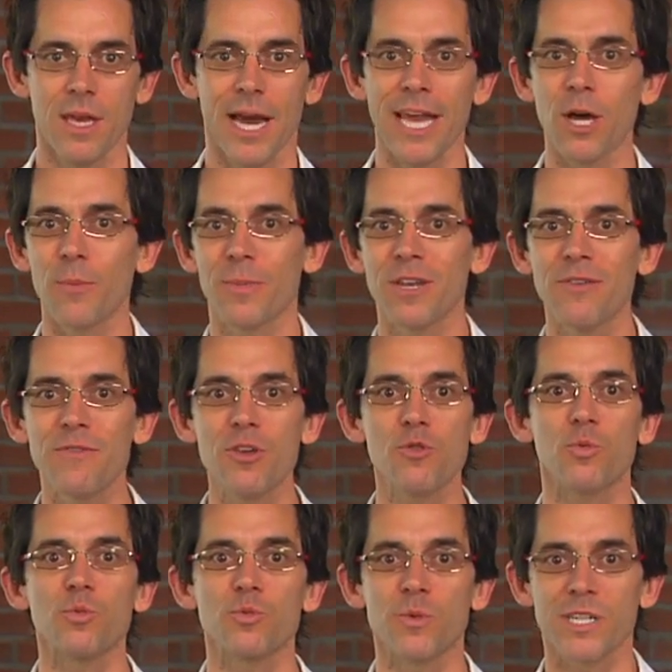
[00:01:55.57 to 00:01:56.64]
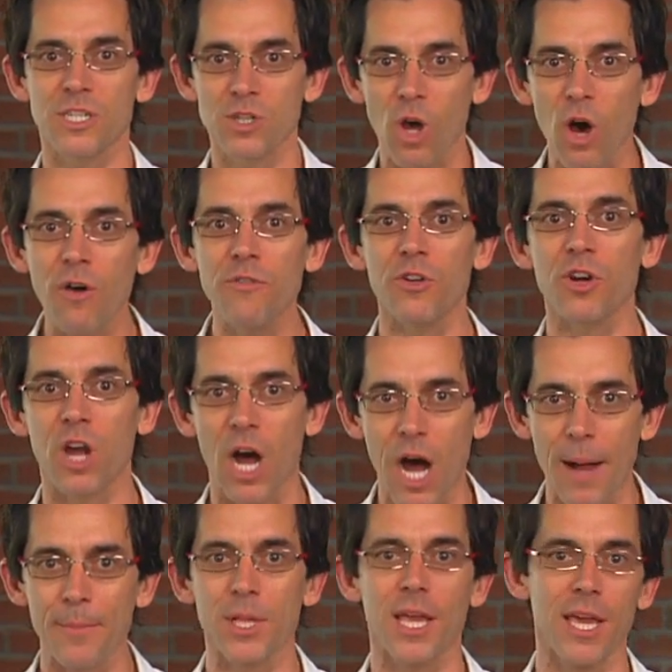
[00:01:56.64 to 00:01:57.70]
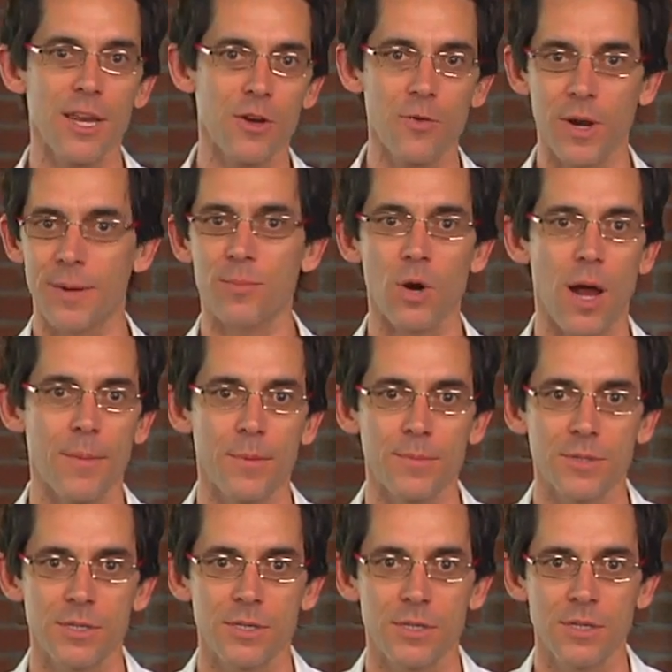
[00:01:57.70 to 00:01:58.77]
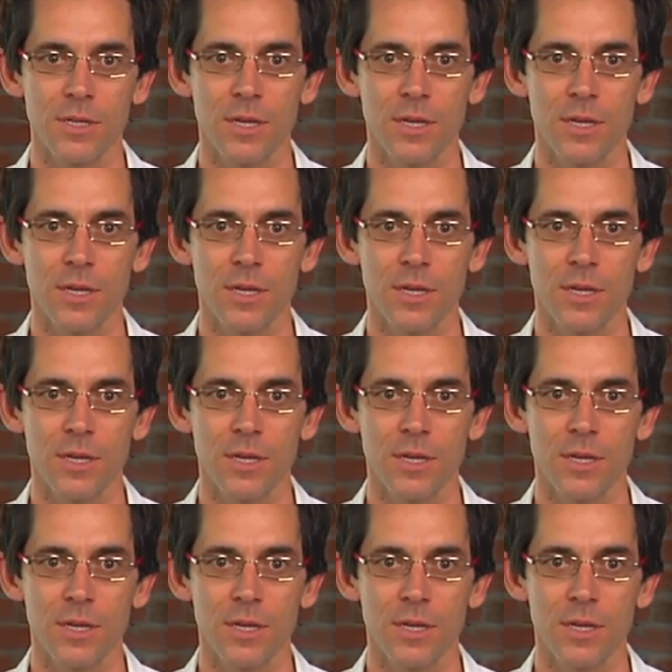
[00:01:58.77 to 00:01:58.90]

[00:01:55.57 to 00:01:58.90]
I help individuals resolve their complicated credit problems.